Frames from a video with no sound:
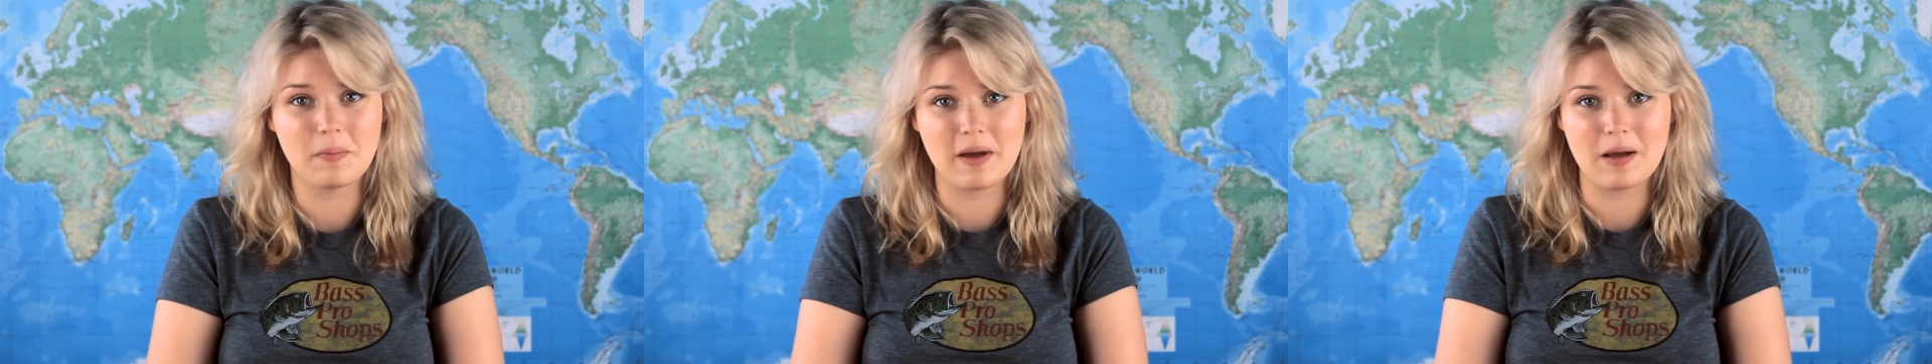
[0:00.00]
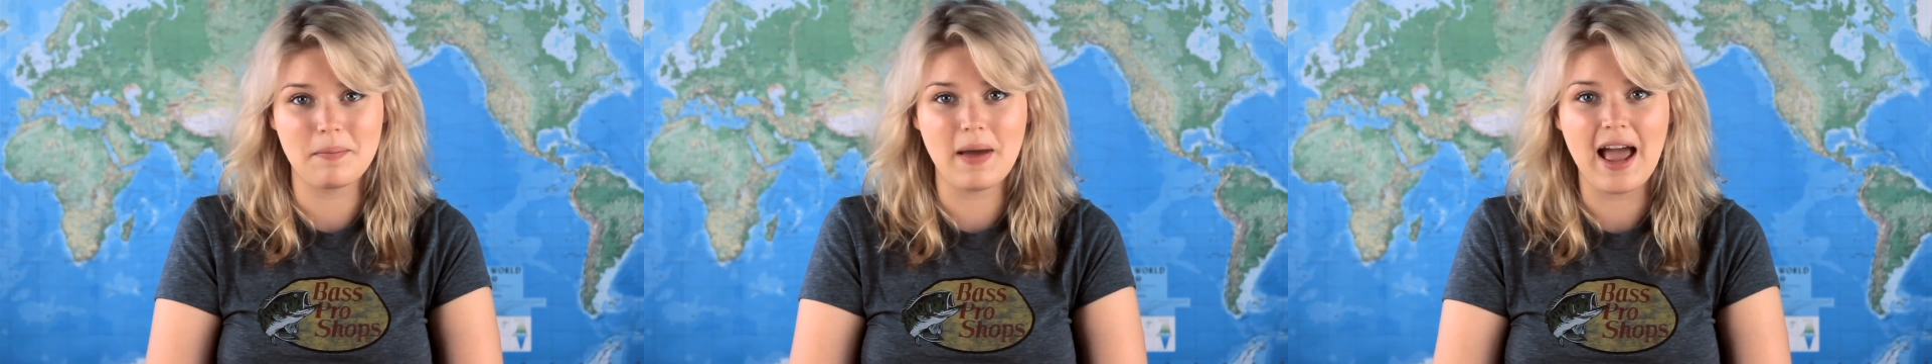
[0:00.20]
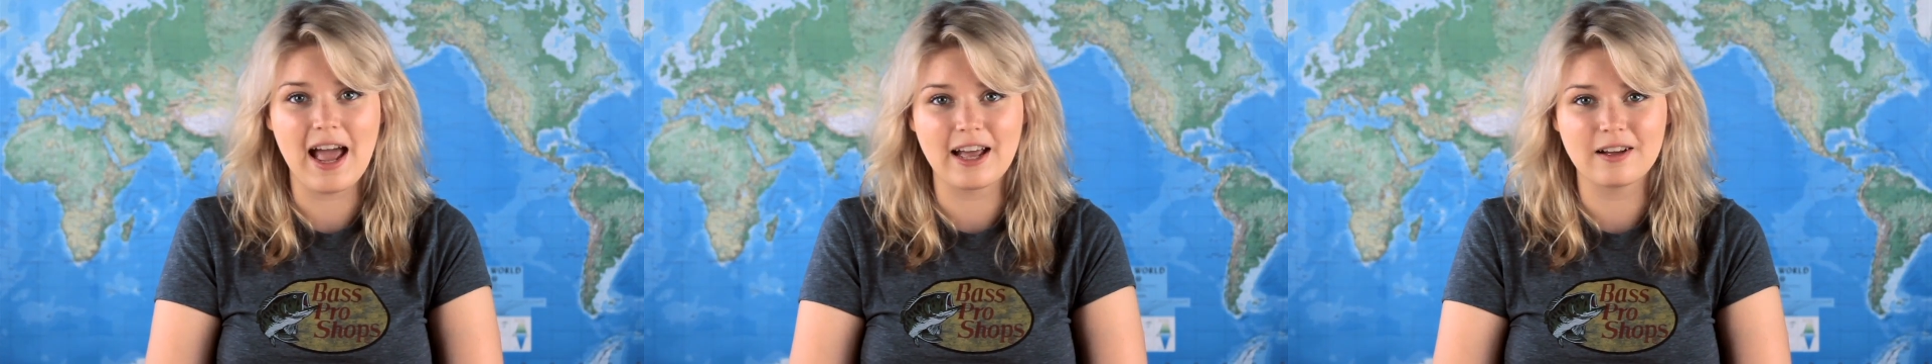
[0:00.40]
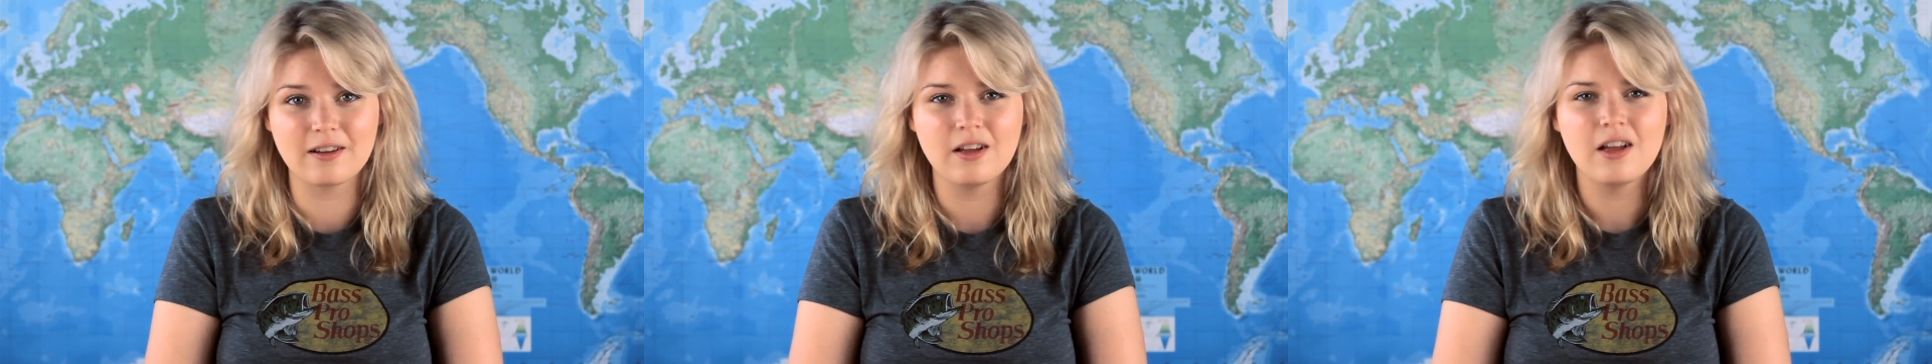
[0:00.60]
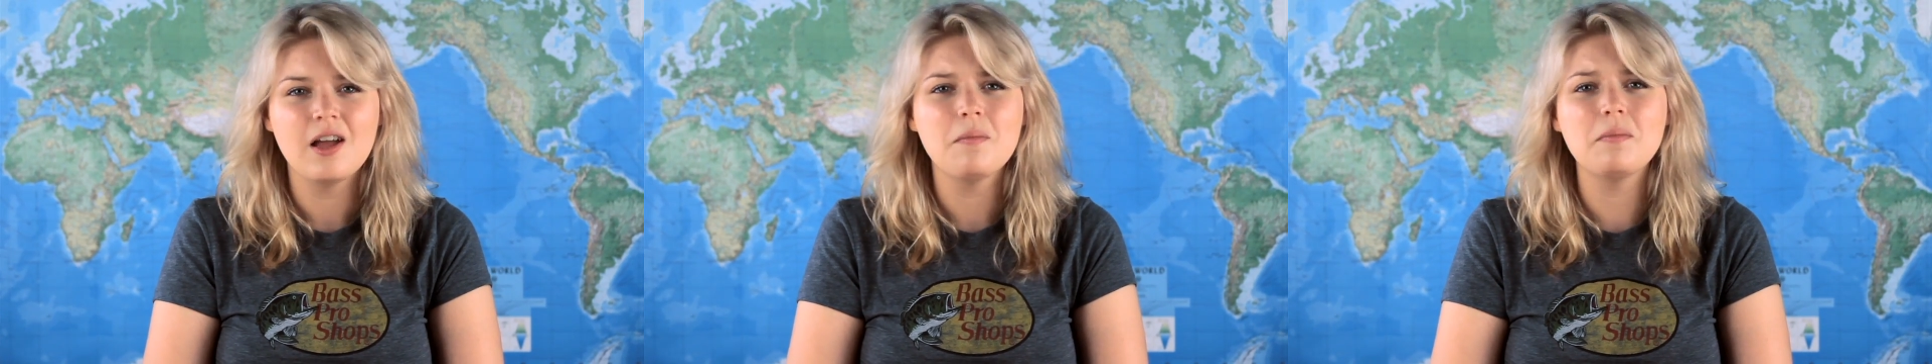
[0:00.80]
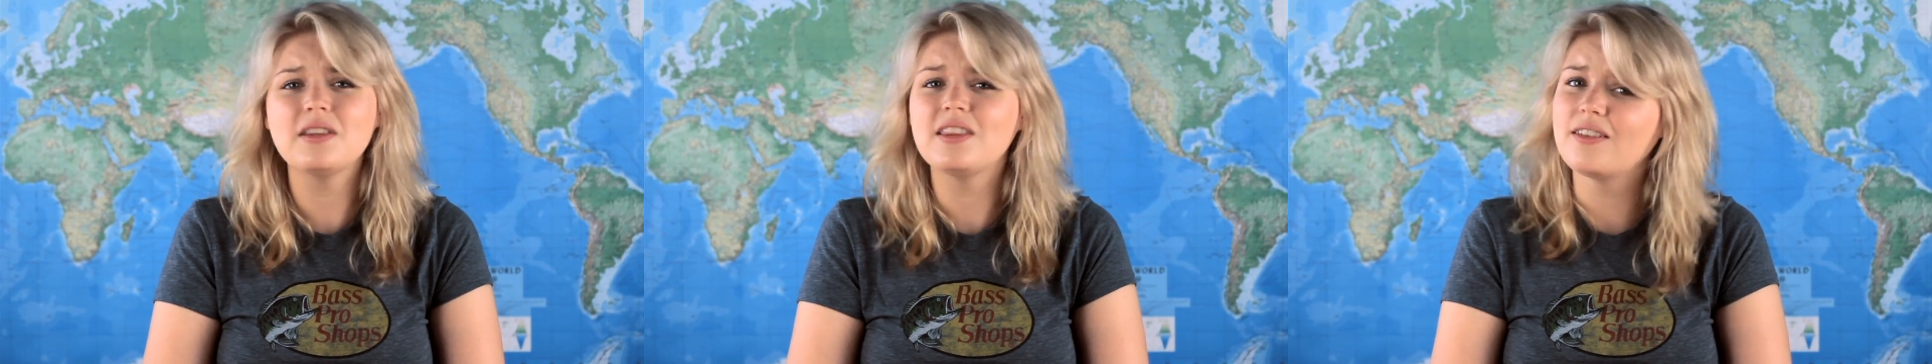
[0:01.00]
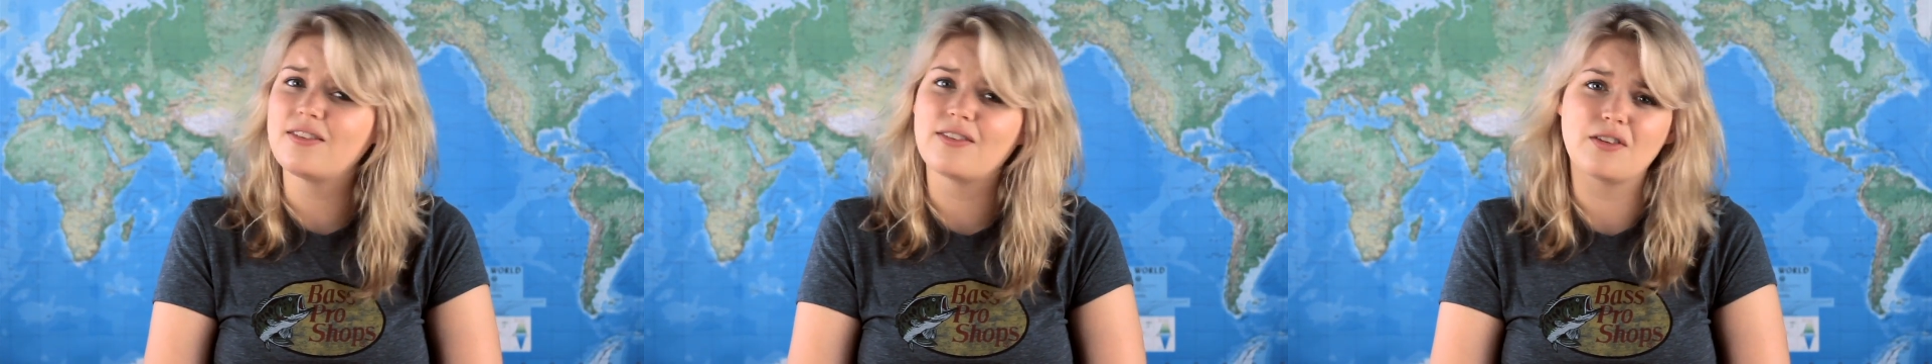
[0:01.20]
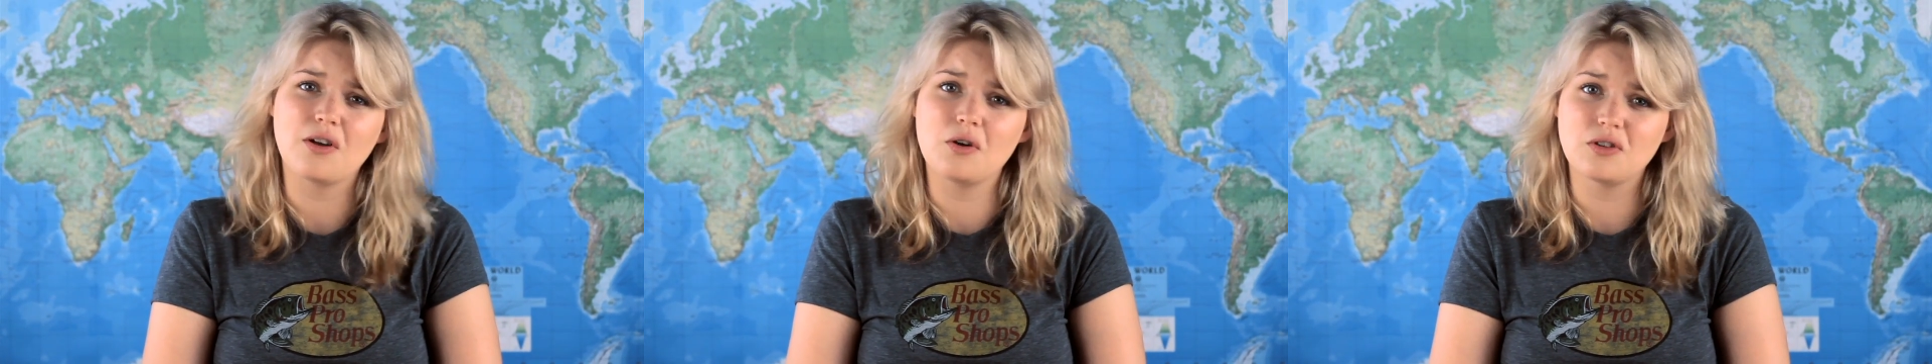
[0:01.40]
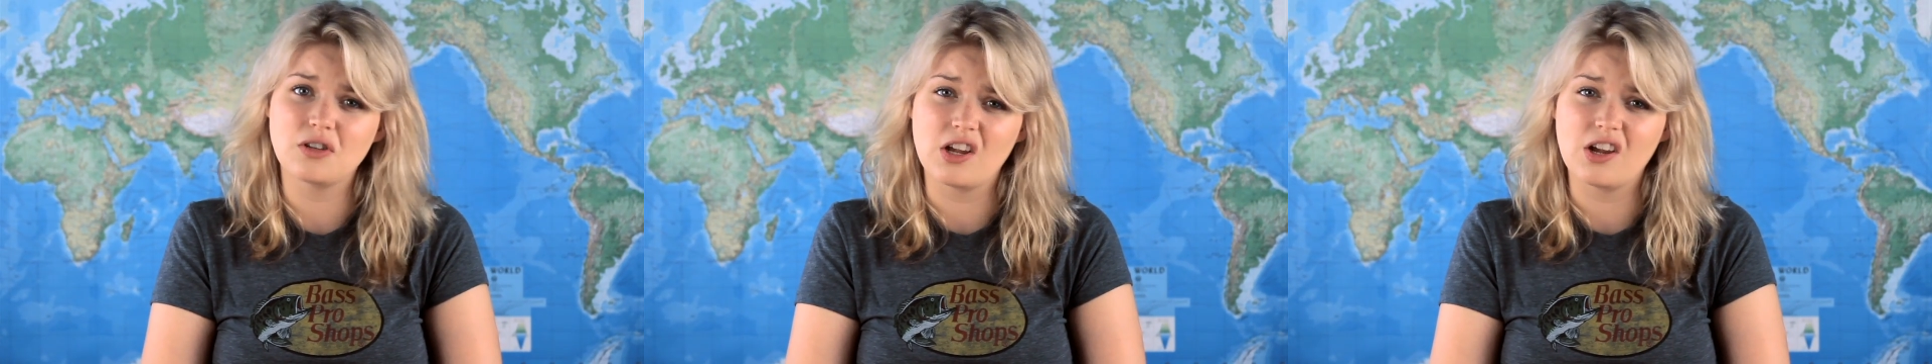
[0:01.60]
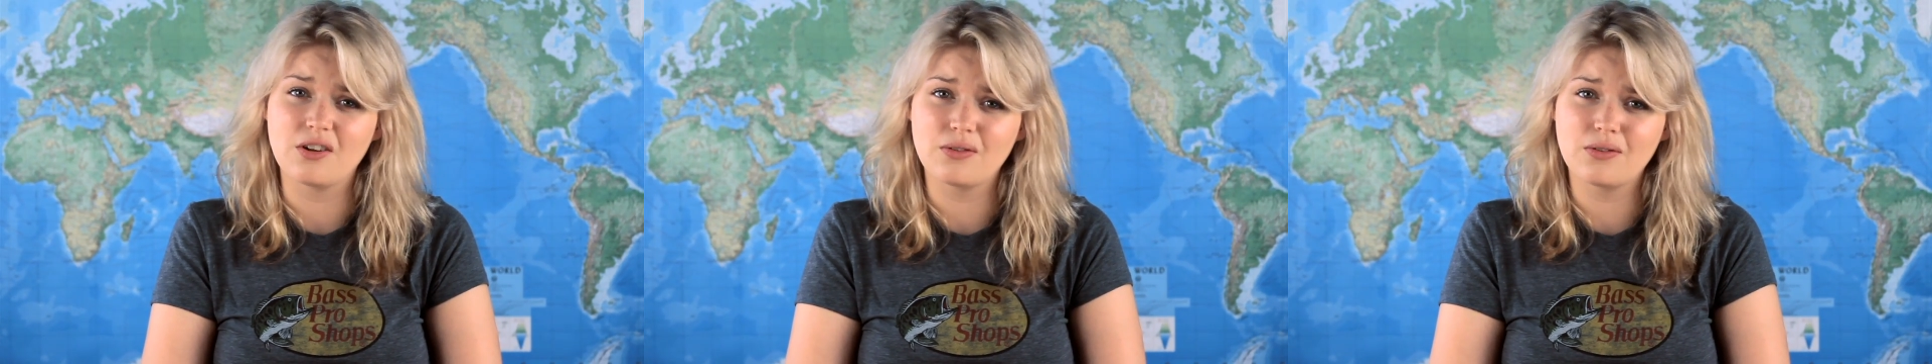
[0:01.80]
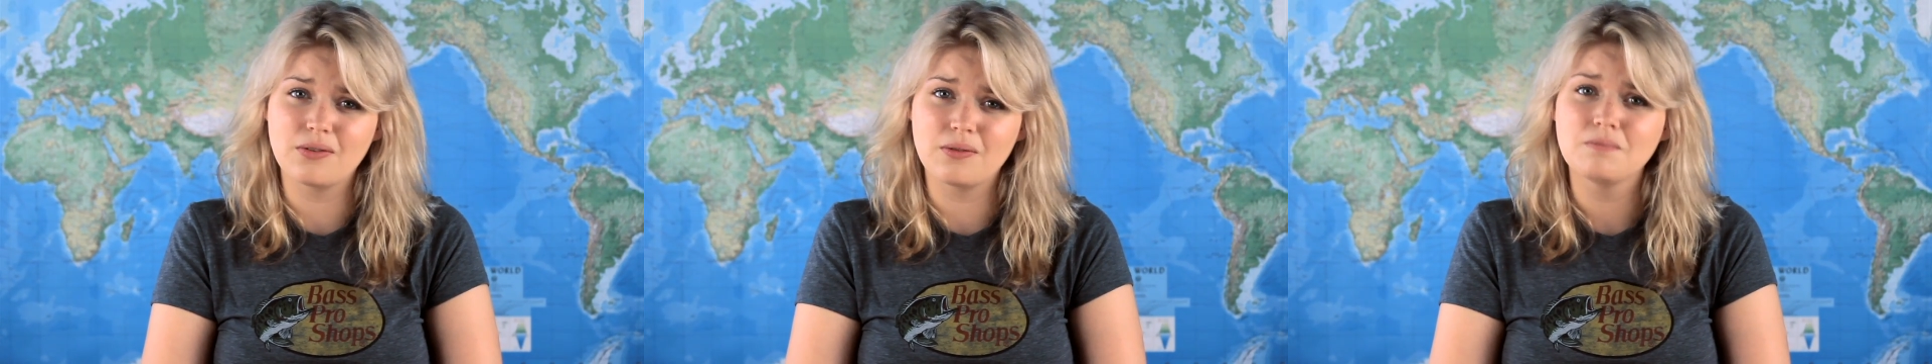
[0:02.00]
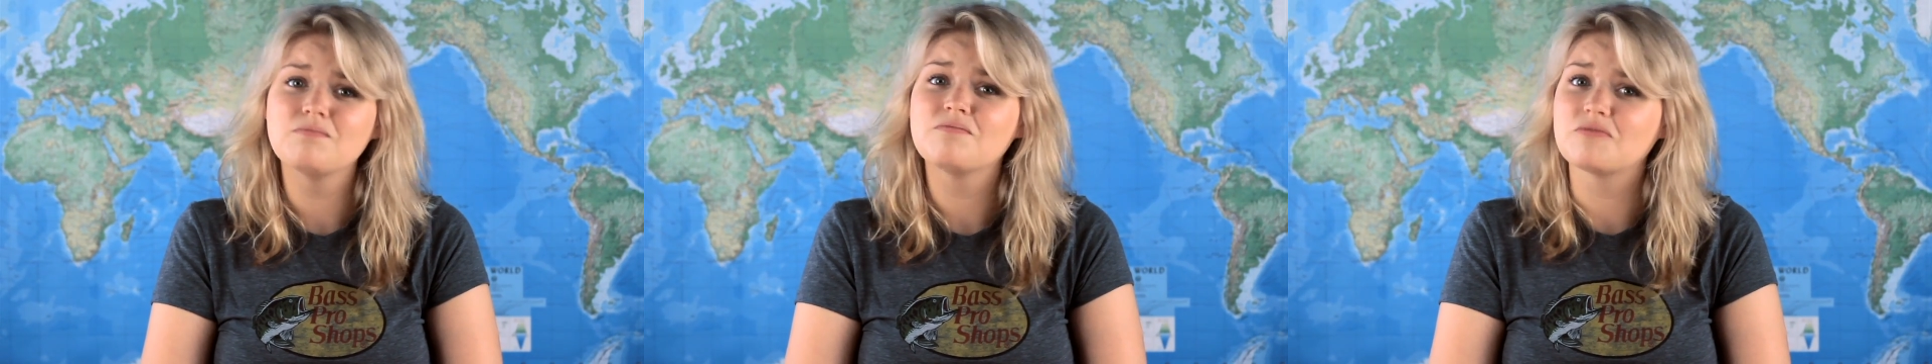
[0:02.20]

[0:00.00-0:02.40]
Big Bang, but this is old news.